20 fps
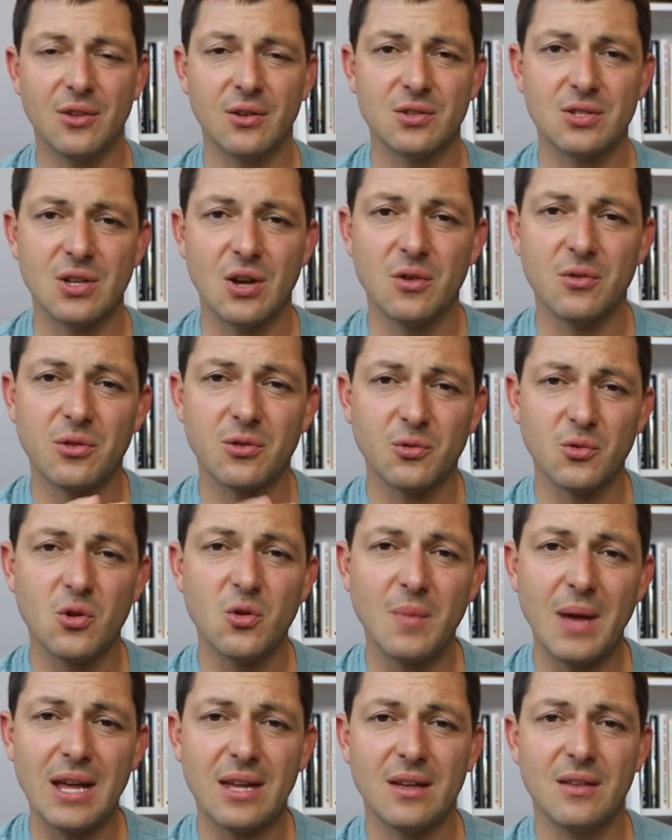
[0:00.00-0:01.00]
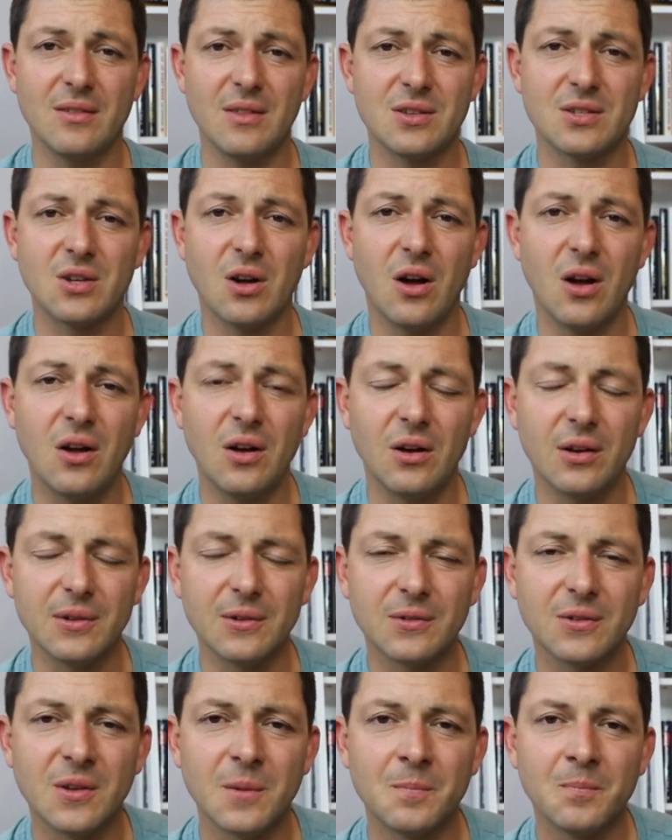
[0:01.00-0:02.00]
So through making these
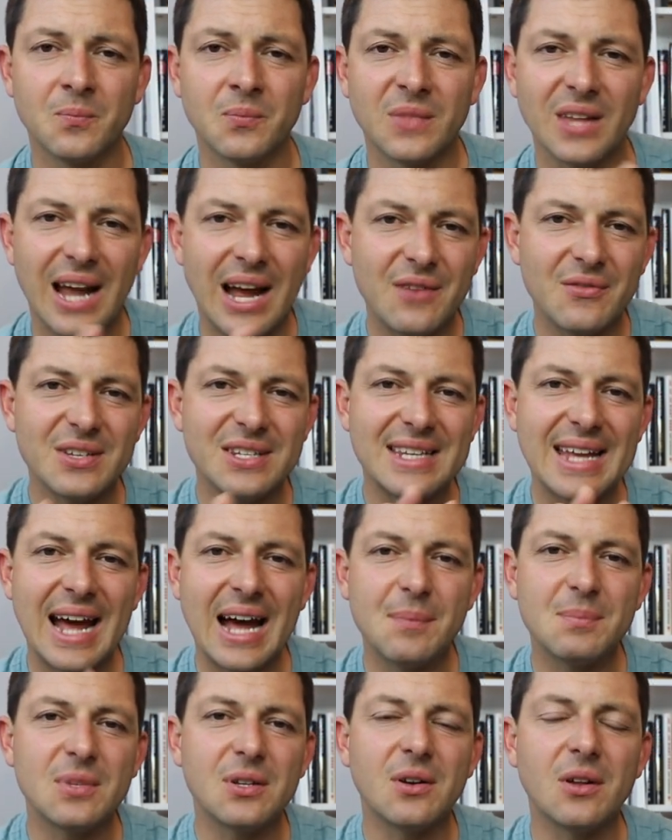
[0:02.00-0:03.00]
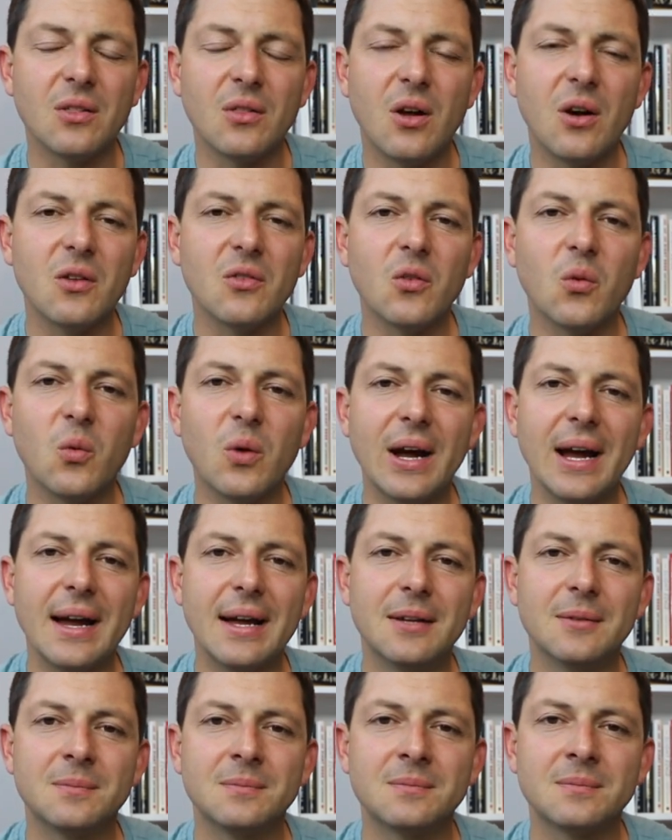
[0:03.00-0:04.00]
calls, I've adapted along the
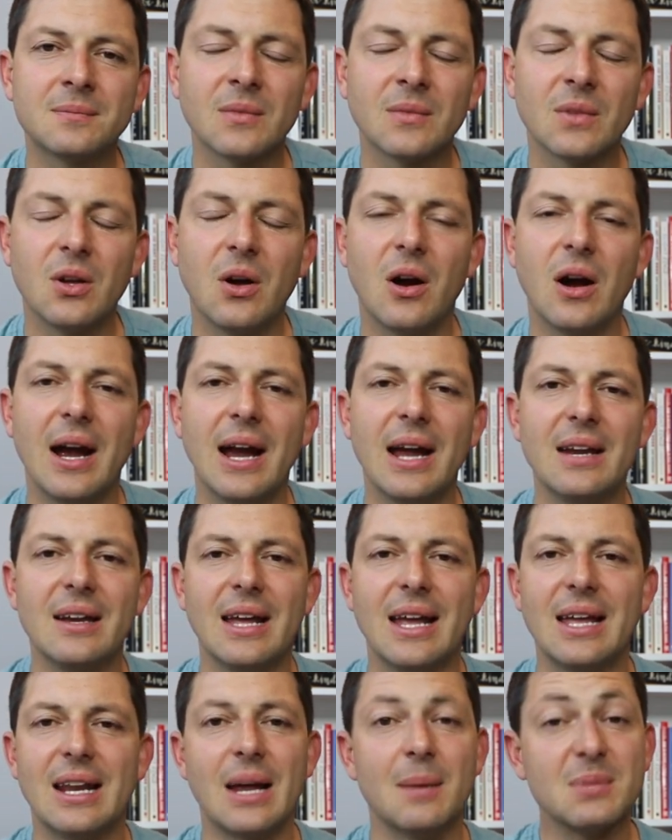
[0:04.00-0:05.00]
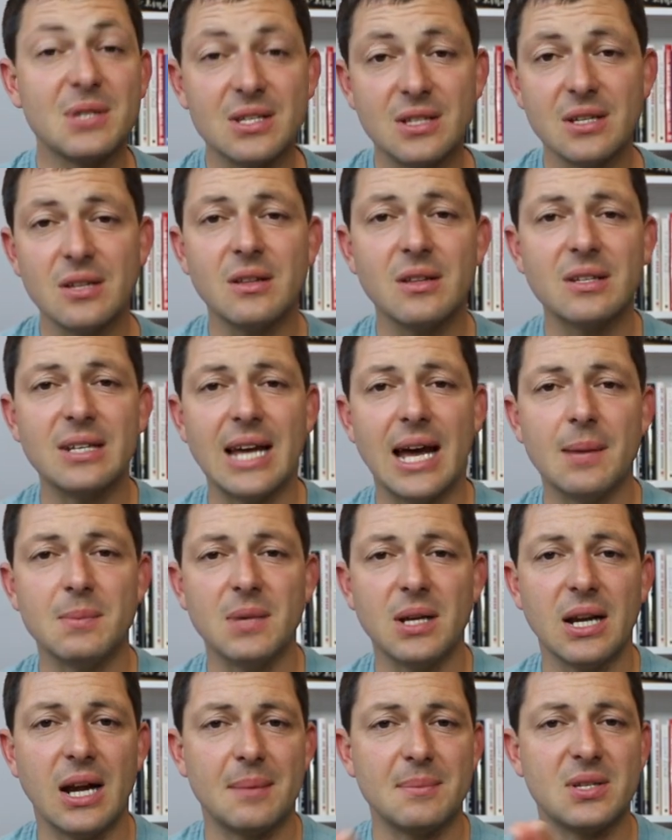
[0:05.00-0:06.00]
way, all right? And I'm still
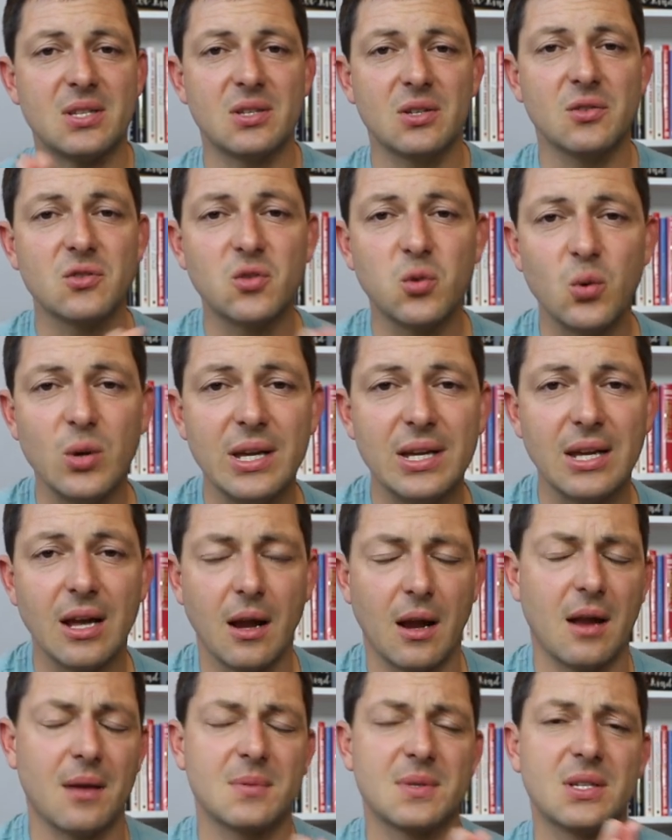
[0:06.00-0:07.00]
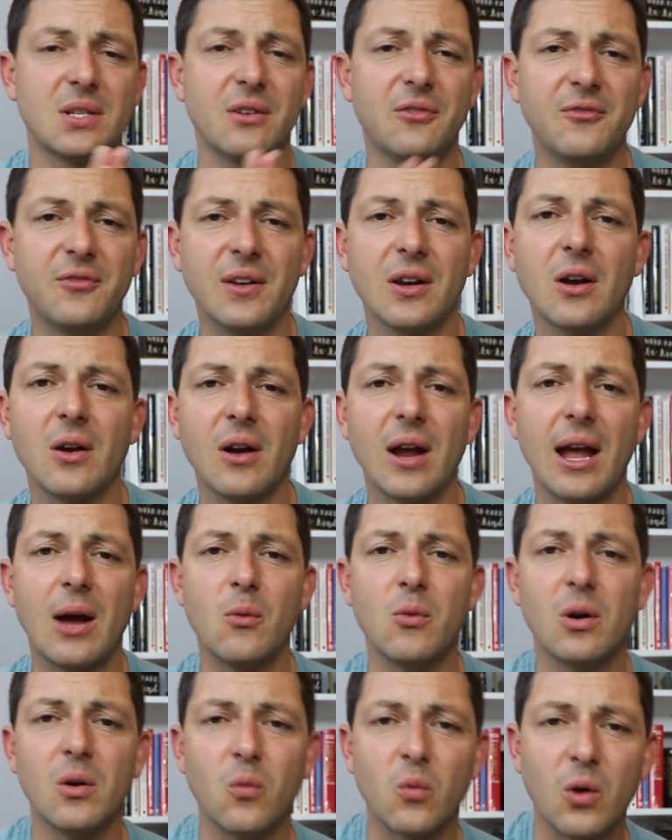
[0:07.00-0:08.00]
adapting, I'm still tweaking, I'm still figuring
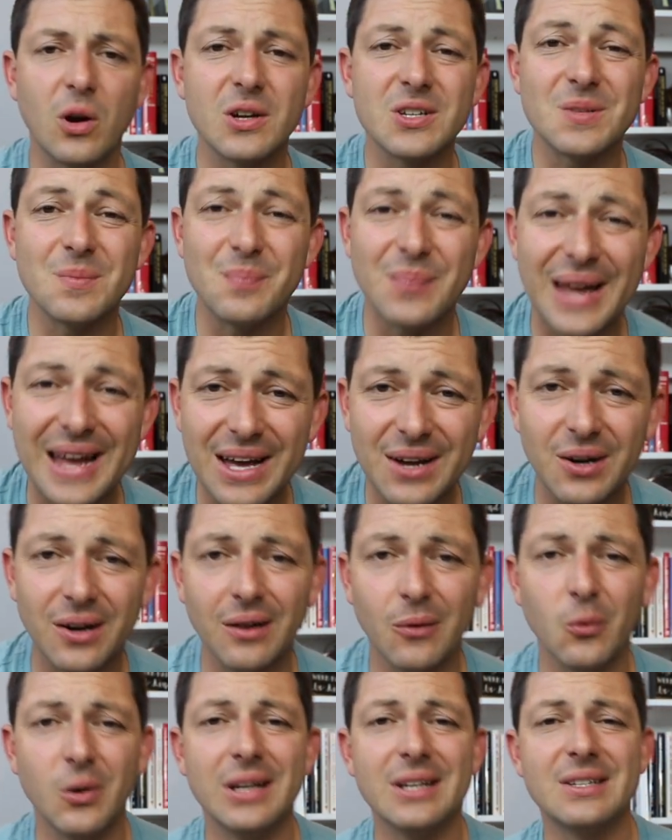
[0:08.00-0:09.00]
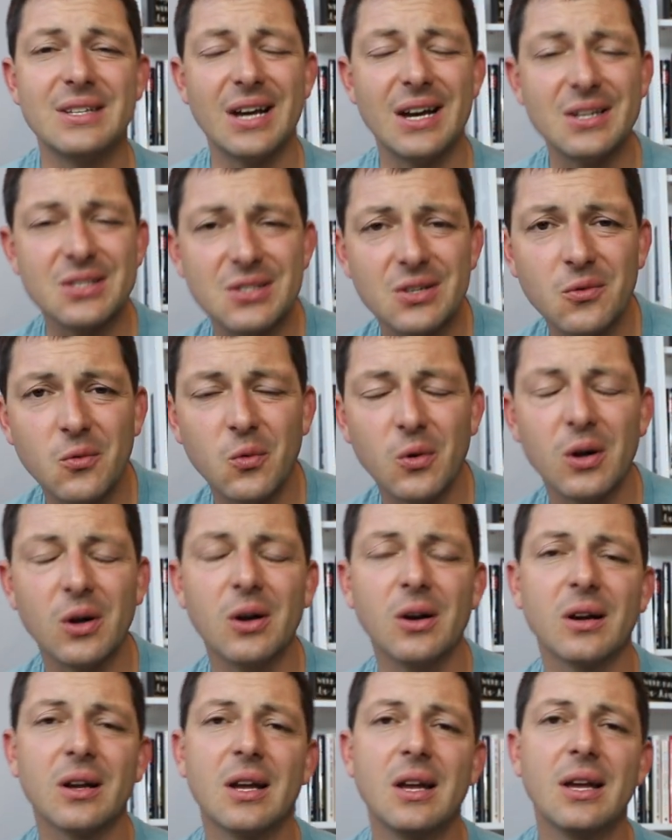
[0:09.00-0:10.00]
out what works better, what doesn't
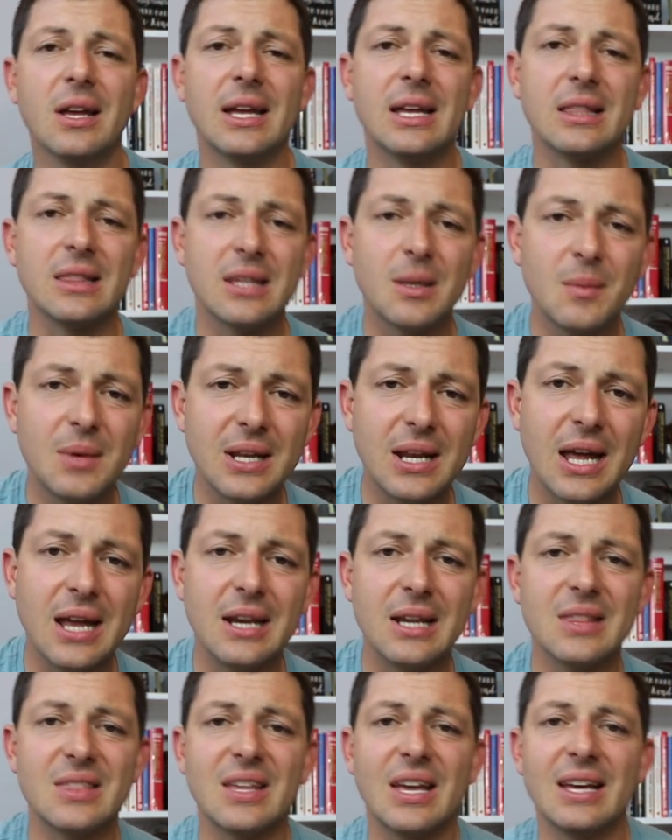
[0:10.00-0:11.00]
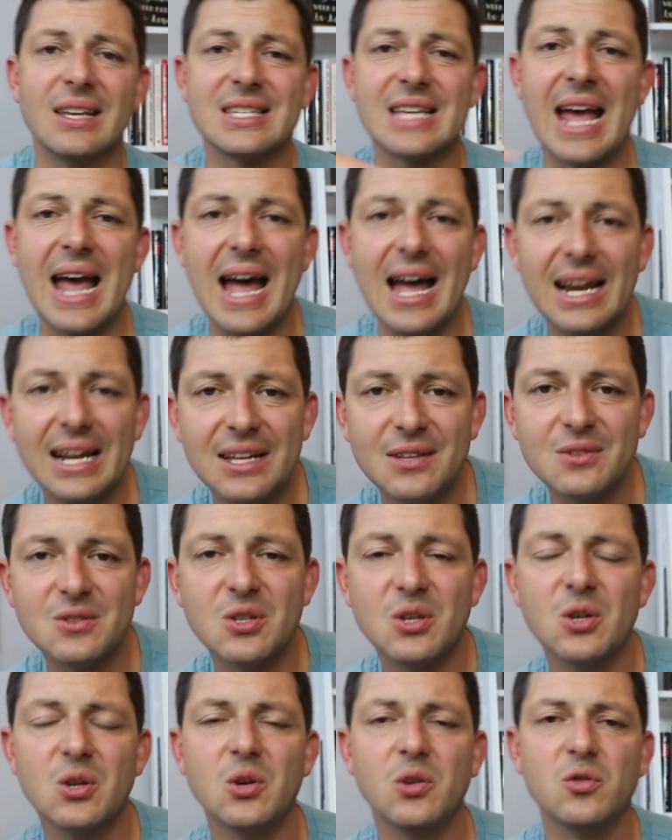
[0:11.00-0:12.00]
work, eliminating things, adding
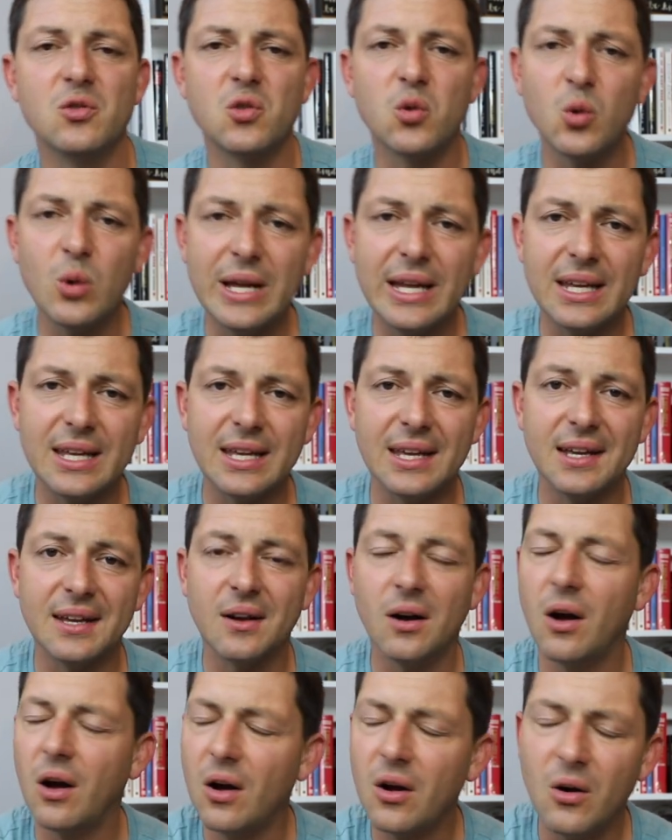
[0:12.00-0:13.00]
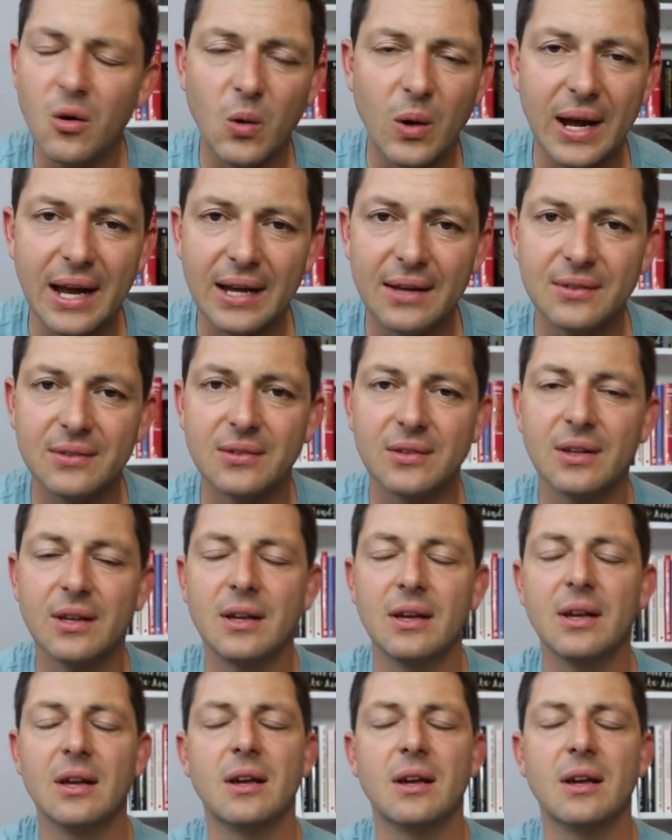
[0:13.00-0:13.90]
to, tweaking, always.